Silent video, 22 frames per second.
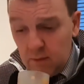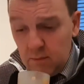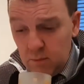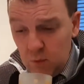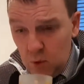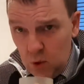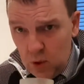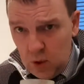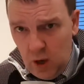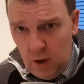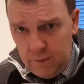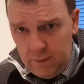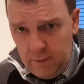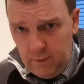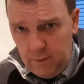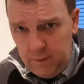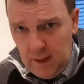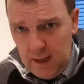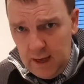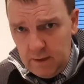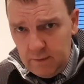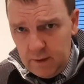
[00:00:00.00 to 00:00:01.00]
more coffee
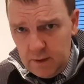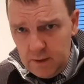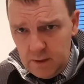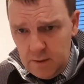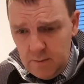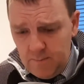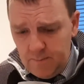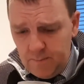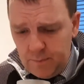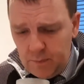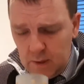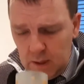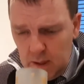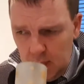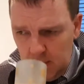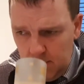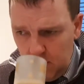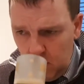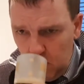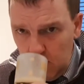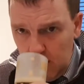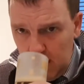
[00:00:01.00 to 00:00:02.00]
flavoured,
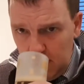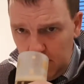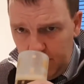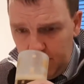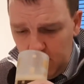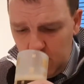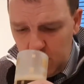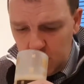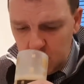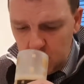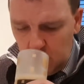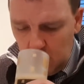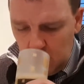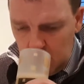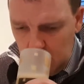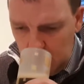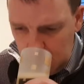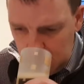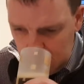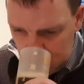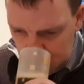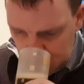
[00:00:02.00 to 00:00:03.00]
more like the first
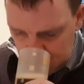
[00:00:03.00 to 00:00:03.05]
one.